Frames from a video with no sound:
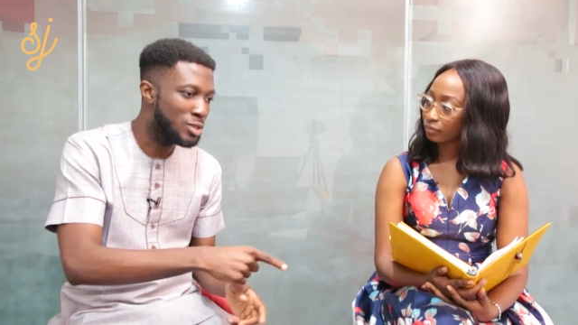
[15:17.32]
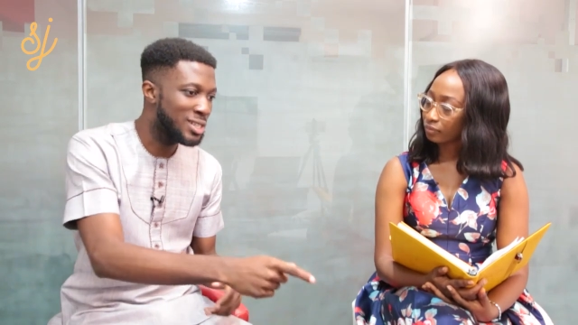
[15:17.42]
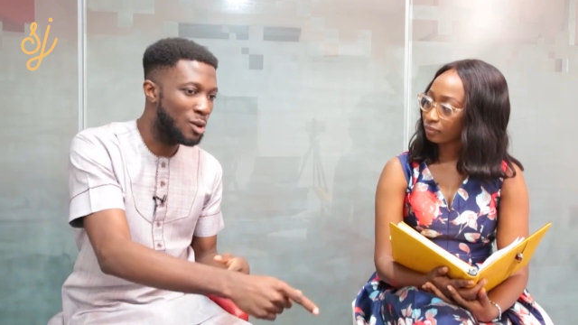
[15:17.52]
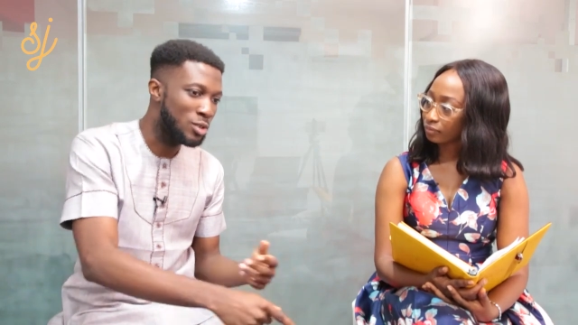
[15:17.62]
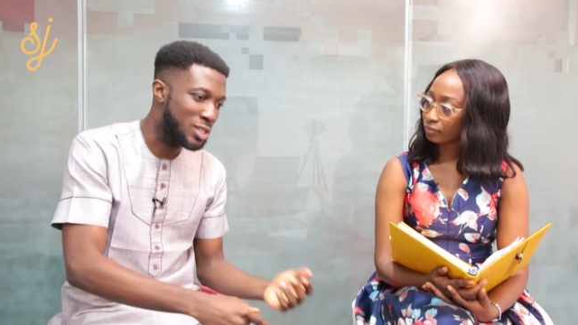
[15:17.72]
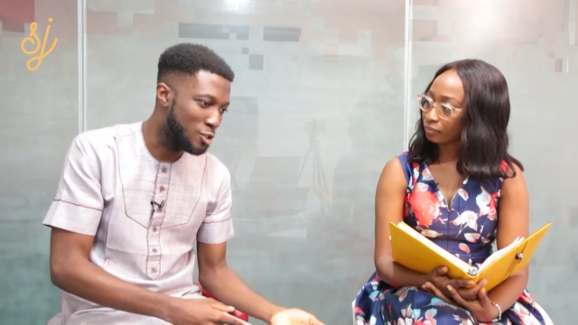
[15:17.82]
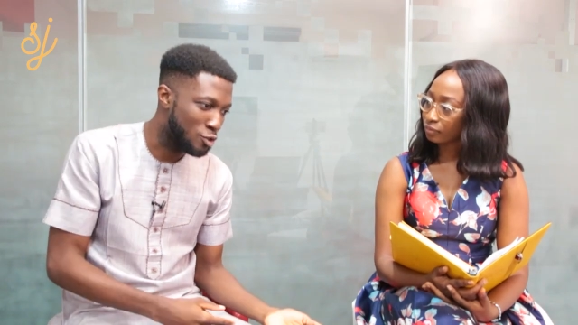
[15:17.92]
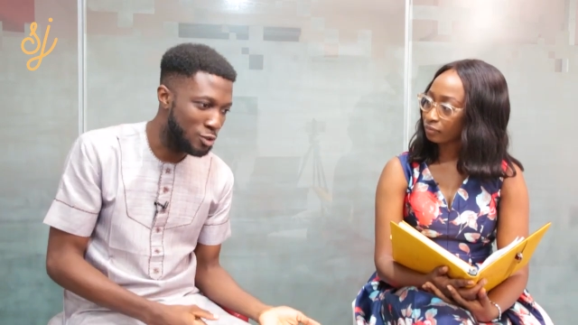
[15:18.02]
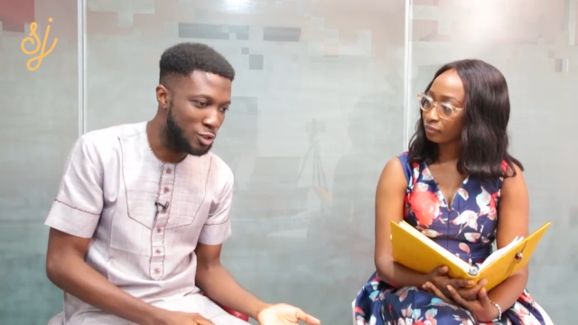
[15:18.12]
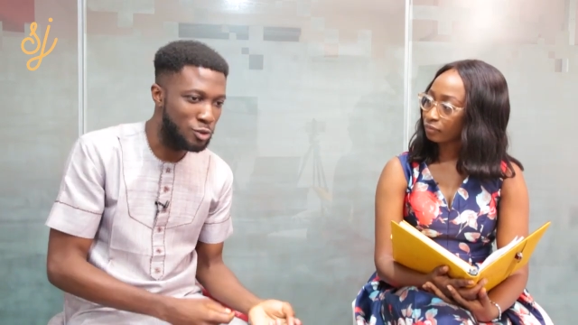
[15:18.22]
Speaker 1: thing that was
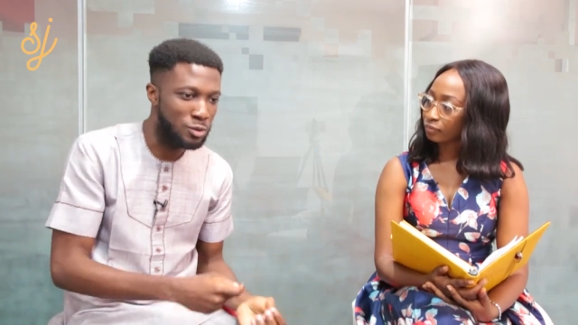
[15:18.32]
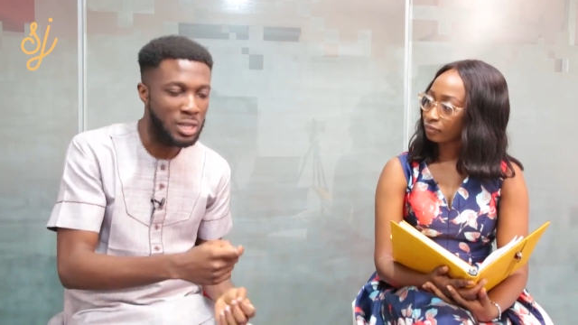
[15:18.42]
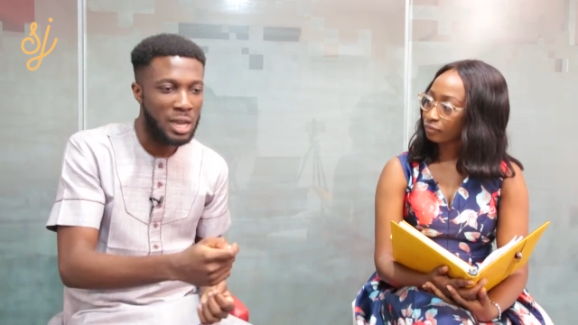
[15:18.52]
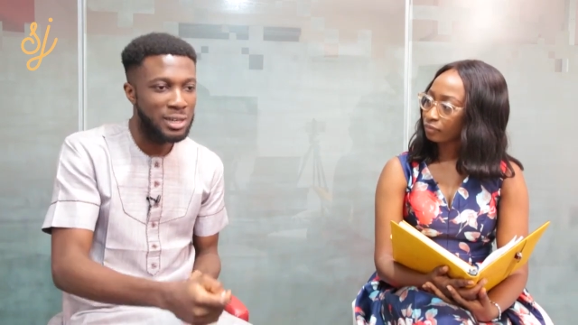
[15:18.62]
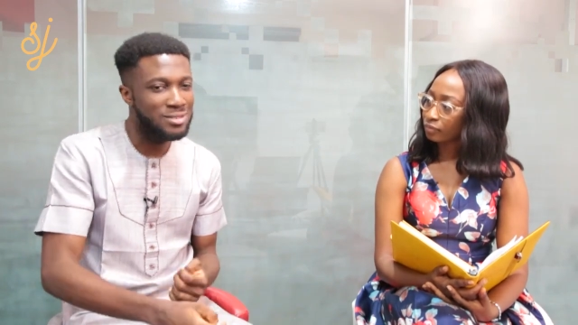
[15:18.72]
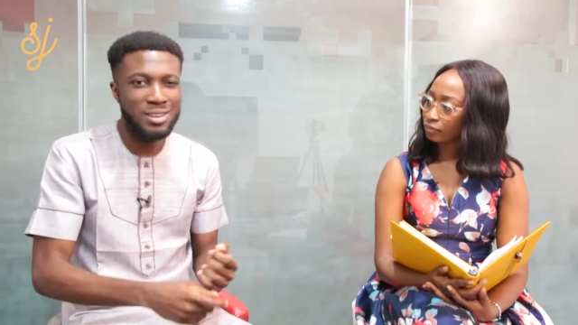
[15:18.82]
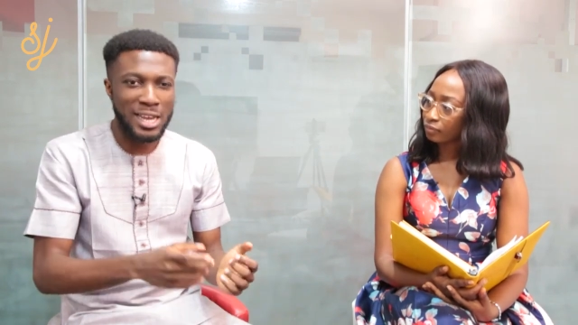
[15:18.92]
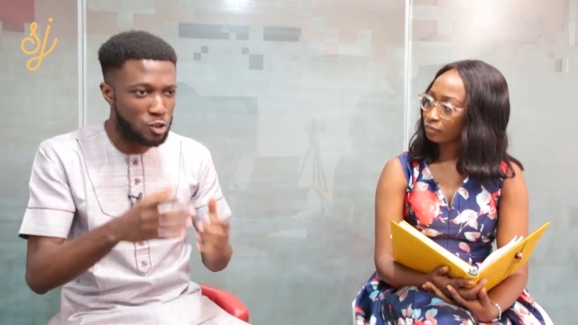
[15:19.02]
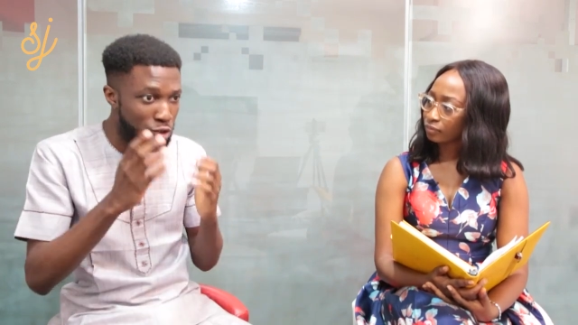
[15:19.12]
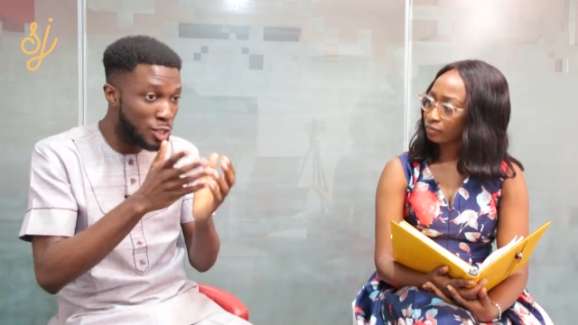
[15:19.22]
introduced?
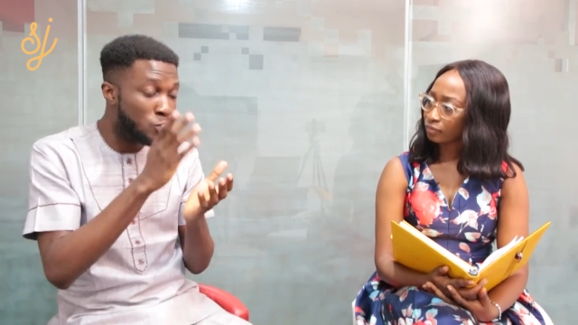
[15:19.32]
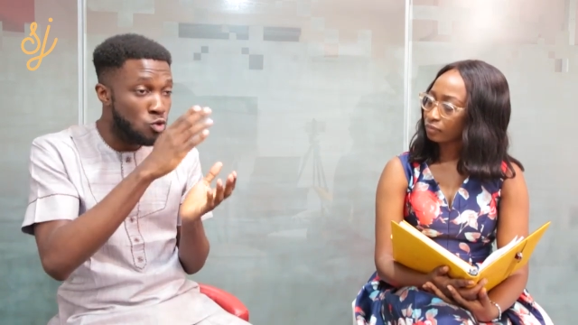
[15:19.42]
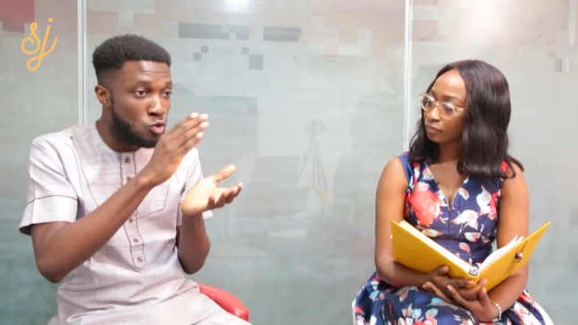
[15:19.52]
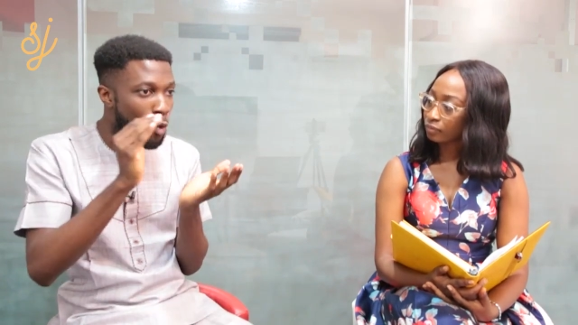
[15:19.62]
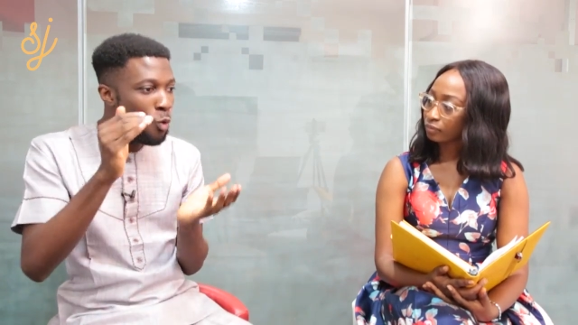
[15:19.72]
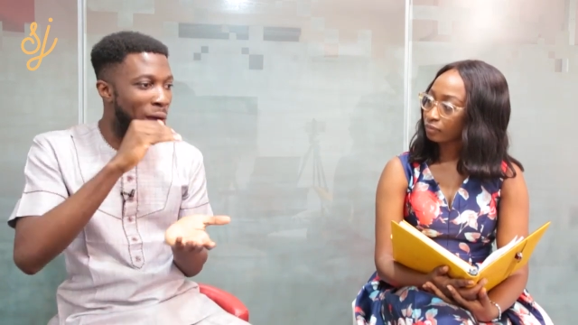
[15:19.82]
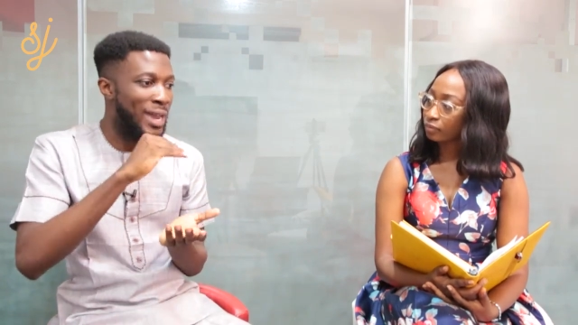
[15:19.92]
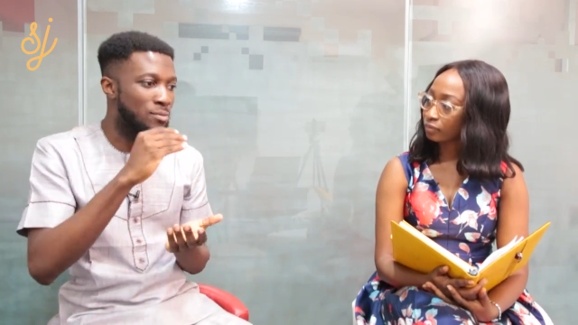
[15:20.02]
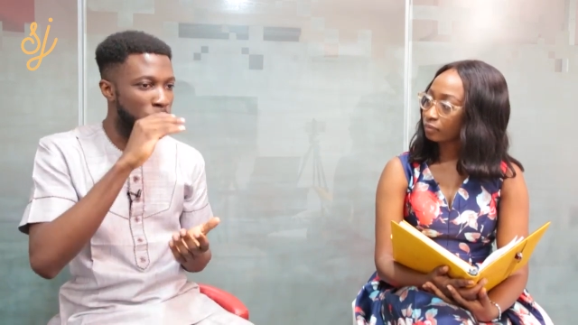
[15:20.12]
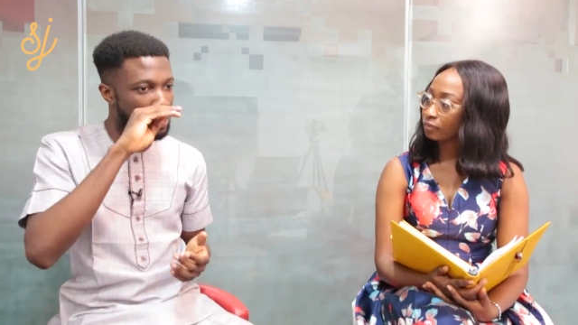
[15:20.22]
Like, we need to know
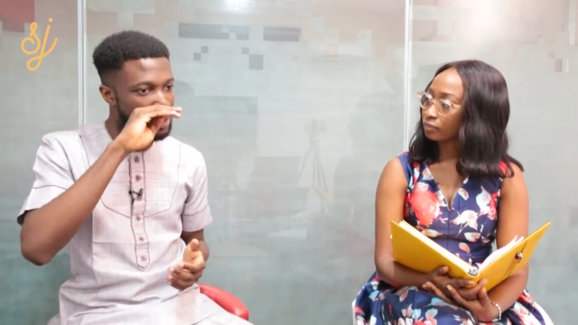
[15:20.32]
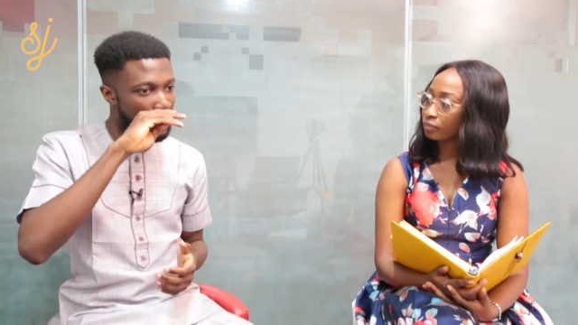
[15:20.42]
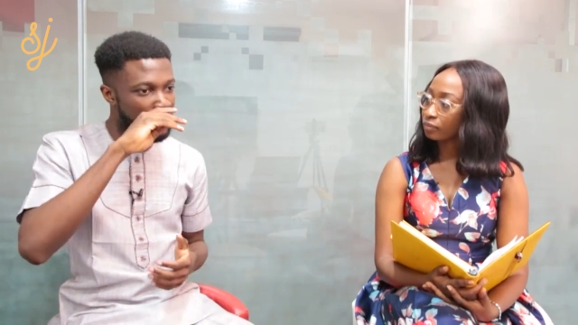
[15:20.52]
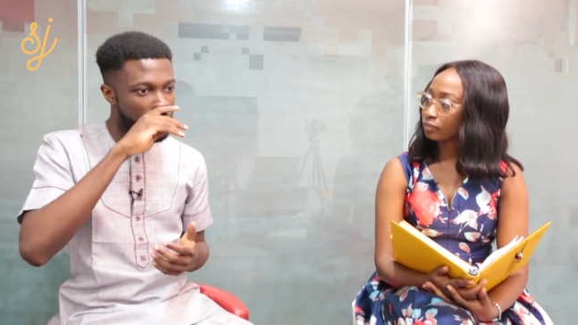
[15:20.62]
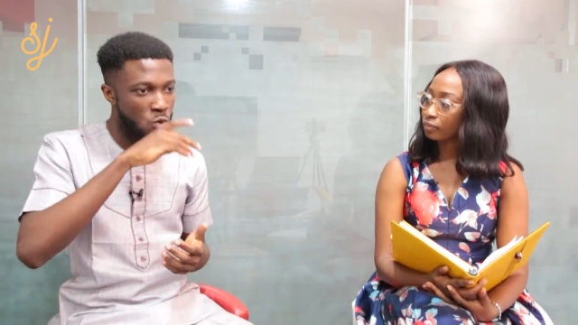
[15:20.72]
why, because I mean,